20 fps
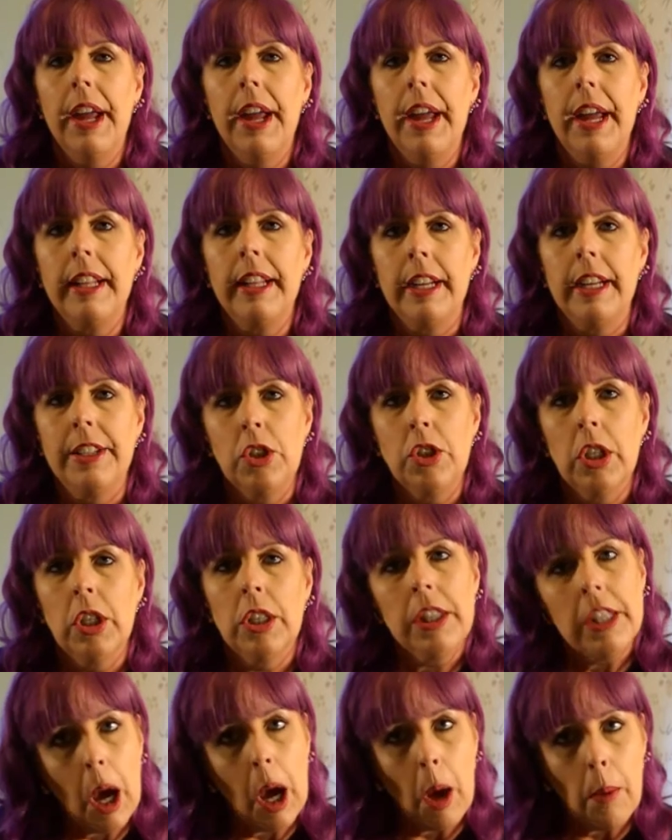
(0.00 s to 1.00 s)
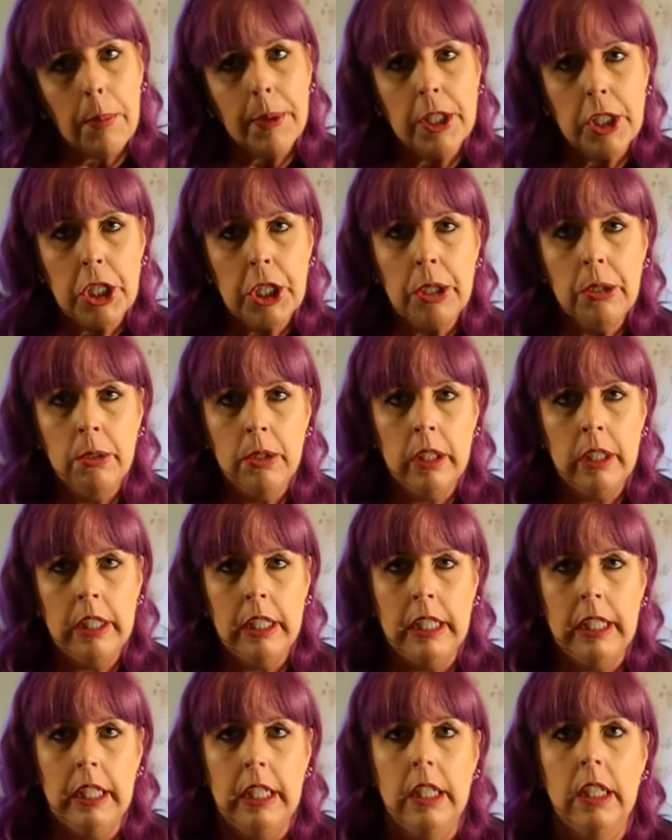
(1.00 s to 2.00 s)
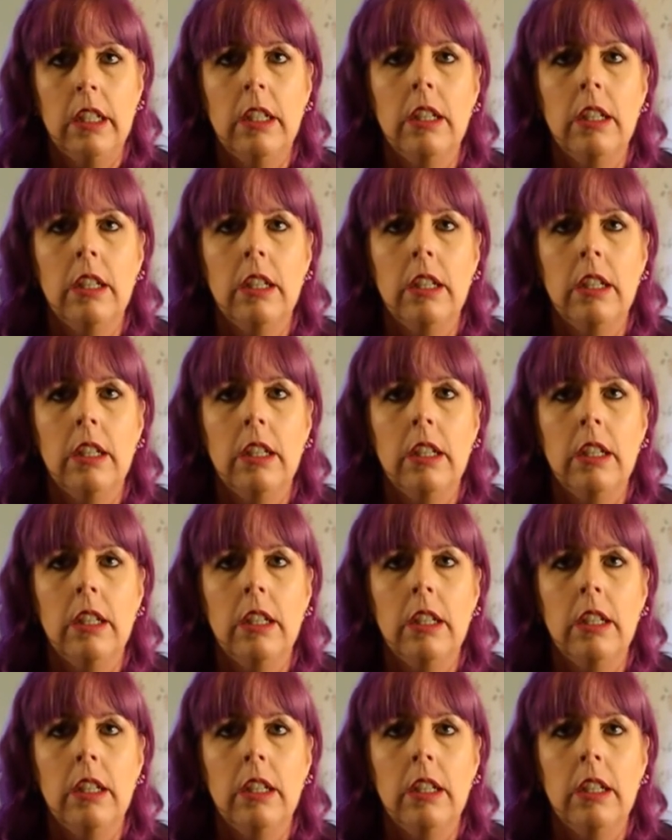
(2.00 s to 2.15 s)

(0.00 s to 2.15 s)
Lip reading: And I took the opportunity